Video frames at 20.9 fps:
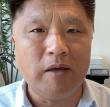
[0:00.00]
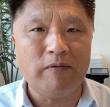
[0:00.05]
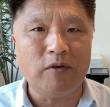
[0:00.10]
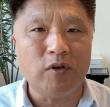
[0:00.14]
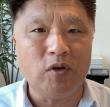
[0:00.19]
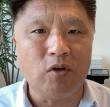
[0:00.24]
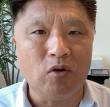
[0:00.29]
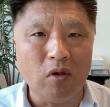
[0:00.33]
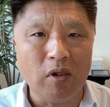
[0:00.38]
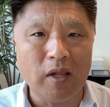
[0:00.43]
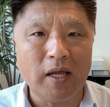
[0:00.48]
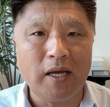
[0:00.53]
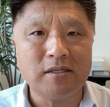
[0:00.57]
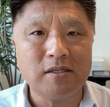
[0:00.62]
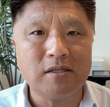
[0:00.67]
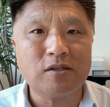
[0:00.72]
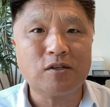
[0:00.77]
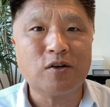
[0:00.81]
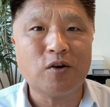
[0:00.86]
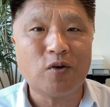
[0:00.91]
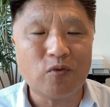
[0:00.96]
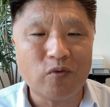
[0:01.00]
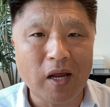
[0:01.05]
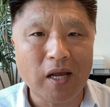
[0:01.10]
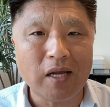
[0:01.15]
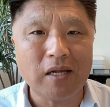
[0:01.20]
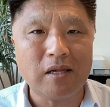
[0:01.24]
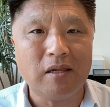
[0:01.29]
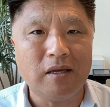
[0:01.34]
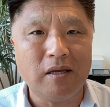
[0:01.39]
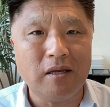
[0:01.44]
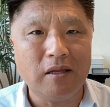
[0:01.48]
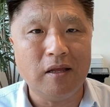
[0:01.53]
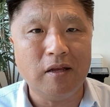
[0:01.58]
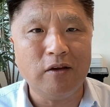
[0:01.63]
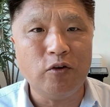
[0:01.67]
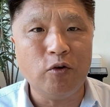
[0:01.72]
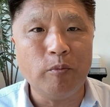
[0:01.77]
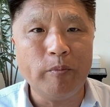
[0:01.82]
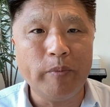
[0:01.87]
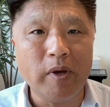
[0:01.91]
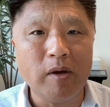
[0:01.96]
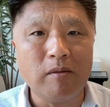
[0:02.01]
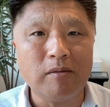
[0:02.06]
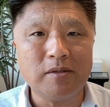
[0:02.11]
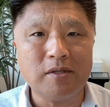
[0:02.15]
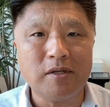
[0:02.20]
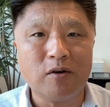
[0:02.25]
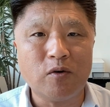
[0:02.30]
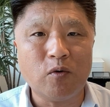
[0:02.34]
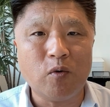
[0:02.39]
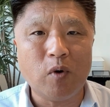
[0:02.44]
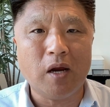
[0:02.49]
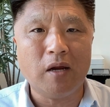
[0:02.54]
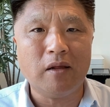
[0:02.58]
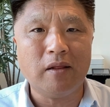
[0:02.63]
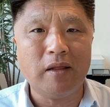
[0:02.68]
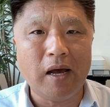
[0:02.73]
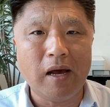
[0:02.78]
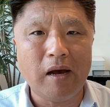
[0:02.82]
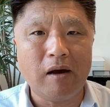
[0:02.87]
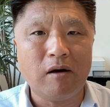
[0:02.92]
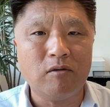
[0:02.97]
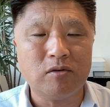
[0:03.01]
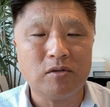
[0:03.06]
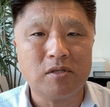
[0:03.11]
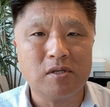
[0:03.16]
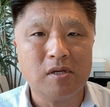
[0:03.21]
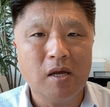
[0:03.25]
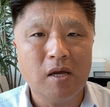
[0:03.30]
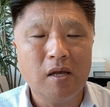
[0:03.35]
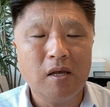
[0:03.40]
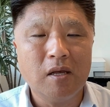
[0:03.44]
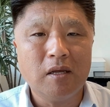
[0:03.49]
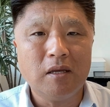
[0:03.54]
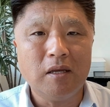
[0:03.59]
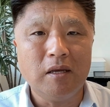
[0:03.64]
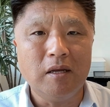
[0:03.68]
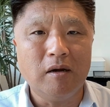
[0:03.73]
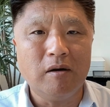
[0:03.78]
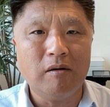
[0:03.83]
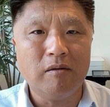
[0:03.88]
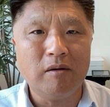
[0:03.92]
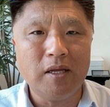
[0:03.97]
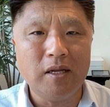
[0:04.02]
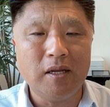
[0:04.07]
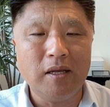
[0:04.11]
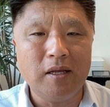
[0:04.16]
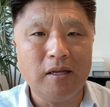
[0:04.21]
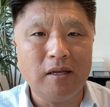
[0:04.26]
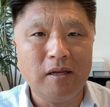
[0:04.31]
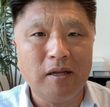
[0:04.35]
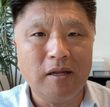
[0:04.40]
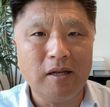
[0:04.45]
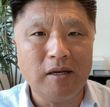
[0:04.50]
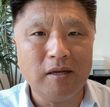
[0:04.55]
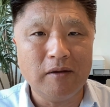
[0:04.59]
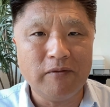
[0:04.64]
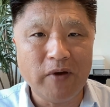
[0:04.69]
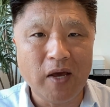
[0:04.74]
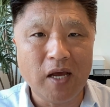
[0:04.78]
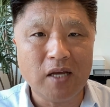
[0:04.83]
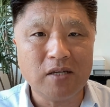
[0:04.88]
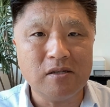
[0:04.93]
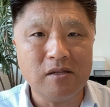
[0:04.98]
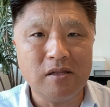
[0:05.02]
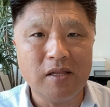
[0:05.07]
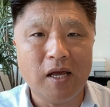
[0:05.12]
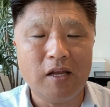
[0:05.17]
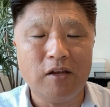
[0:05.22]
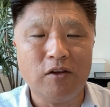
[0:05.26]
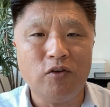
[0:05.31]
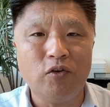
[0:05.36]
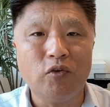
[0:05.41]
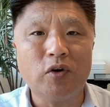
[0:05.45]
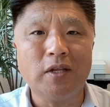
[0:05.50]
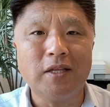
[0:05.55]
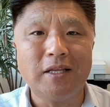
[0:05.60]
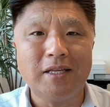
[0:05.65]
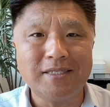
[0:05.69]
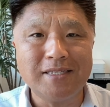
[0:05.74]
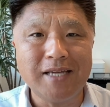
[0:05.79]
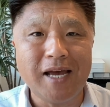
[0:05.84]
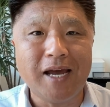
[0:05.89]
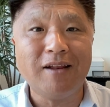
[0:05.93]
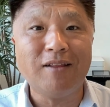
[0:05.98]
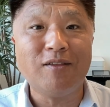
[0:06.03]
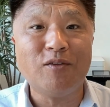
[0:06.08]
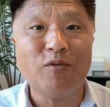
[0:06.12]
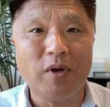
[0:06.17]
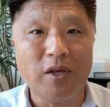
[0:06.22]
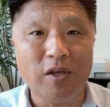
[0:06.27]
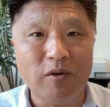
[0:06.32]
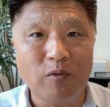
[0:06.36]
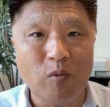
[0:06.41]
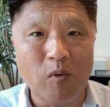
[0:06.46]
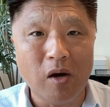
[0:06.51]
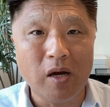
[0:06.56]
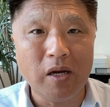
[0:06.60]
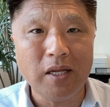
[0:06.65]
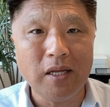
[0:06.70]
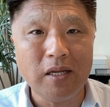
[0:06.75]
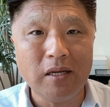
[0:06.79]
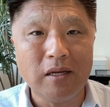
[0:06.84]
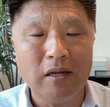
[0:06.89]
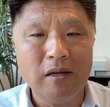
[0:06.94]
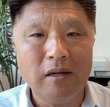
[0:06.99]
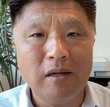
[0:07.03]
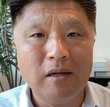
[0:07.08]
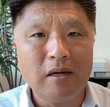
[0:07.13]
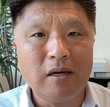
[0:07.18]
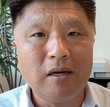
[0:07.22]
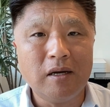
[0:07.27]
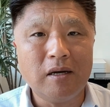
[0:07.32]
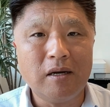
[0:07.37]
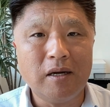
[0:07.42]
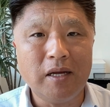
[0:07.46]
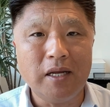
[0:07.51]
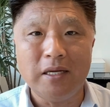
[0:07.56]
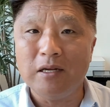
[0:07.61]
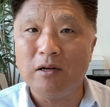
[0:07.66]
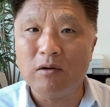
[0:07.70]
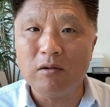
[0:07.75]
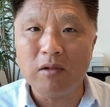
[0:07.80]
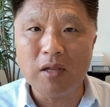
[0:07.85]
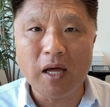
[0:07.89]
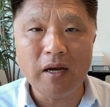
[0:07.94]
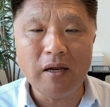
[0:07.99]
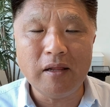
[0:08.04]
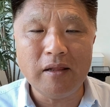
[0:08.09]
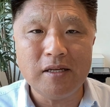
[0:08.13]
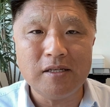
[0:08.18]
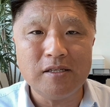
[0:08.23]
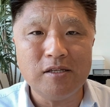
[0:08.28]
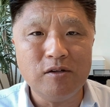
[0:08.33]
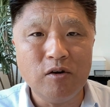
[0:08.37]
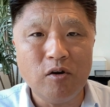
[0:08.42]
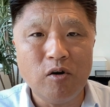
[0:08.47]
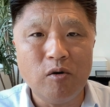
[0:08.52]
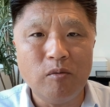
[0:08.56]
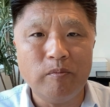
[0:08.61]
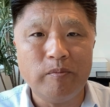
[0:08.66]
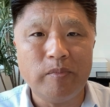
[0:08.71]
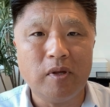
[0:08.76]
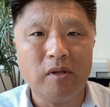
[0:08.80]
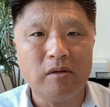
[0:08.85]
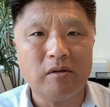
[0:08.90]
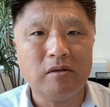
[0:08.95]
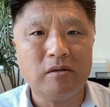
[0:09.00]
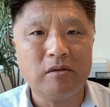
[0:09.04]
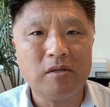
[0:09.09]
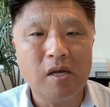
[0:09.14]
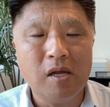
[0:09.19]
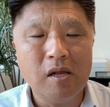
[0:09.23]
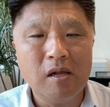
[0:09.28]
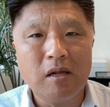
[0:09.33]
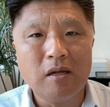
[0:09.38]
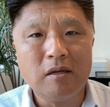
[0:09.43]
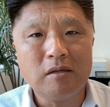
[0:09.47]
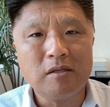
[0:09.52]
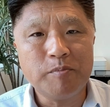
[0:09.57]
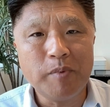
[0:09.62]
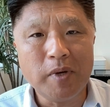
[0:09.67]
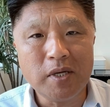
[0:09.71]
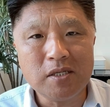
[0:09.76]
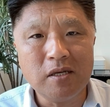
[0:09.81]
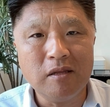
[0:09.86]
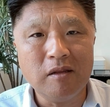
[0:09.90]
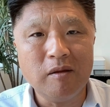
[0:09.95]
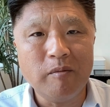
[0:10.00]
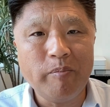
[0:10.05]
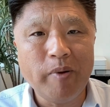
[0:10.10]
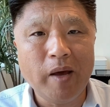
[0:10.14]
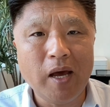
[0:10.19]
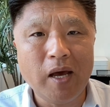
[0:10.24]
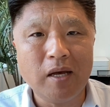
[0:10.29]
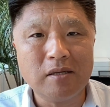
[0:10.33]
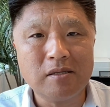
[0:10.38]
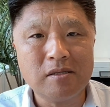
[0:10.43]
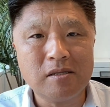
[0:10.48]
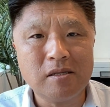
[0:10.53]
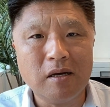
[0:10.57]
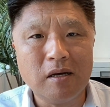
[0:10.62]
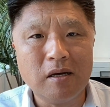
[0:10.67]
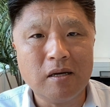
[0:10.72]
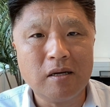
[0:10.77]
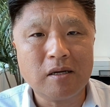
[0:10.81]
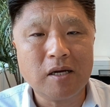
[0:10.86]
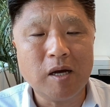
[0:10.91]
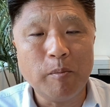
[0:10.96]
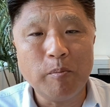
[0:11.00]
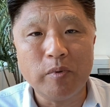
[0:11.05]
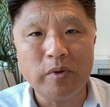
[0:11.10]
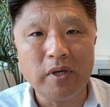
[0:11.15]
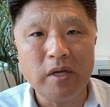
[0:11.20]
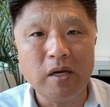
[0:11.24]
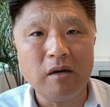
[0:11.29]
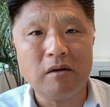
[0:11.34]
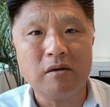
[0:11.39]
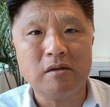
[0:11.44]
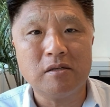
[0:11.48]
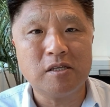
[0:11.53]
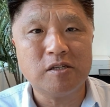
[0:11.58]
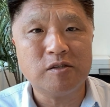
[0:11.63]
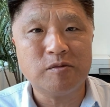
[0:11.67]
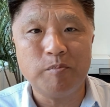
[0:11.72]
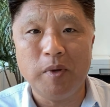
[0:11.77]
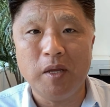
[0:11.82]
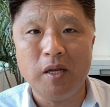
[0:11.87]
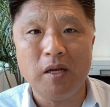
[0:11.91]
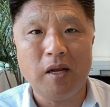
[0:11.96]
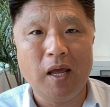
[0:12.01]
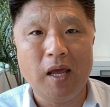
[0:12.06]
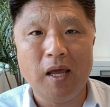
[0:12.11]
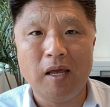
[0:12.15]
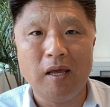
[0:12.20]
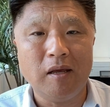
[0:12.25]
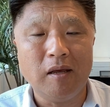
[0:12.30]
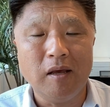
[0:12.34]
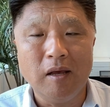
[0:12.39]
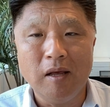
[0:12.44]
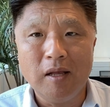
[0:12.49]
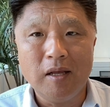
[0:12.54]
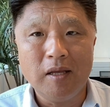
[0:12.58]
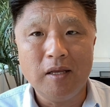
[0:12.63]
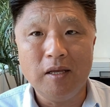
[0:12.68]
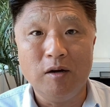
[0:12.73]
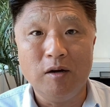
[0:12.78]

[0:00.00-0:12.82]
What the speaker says: if you utilize this correctly, then you'll be able to acquire the house, in a fashion that you can design it the way you want it. And a lot of these new home builders, especially in the past couple of years, it's been a